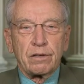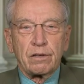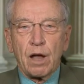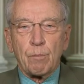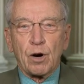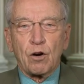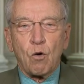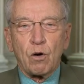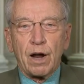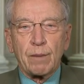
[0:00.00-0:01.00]
lumber
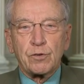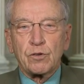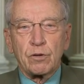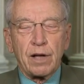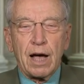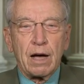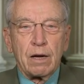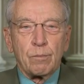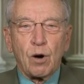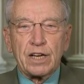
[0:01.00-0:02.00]
going up, so the
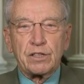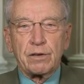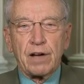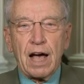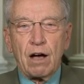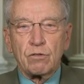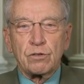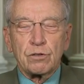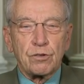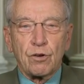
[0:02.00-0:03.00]
price of a
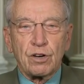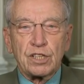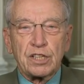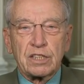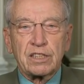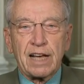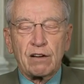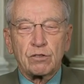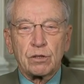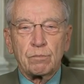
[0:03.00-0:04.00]
house is
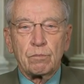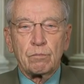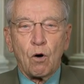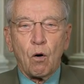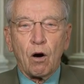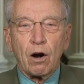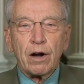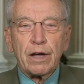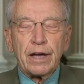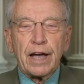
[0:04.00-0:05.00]
$36,000 more.
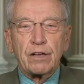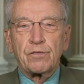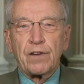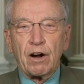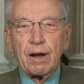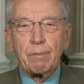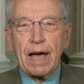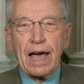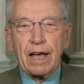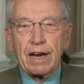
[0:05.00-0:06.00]
It's very
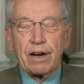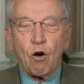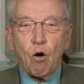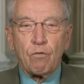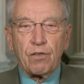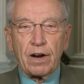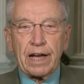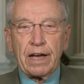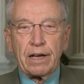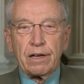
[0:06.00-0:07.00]
bad, and
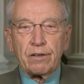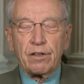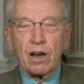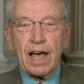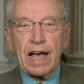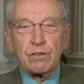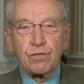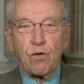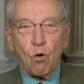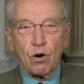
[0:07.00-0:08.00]
hopefully the
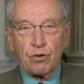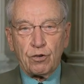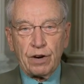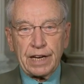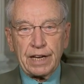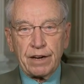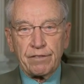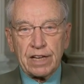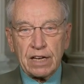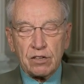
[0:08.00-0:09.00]
last $4 trillion
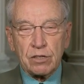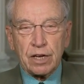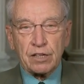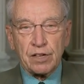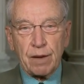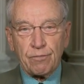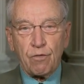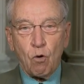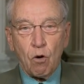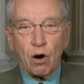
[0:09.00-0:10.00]
of this, except
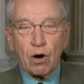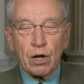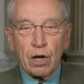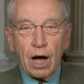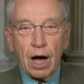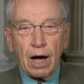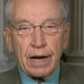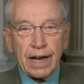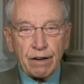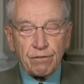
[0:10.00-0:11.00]
for
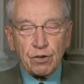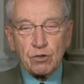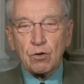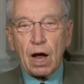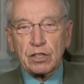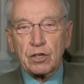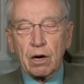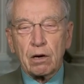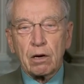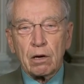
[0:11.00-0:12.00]

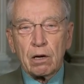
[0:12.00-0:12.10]
infrastructure,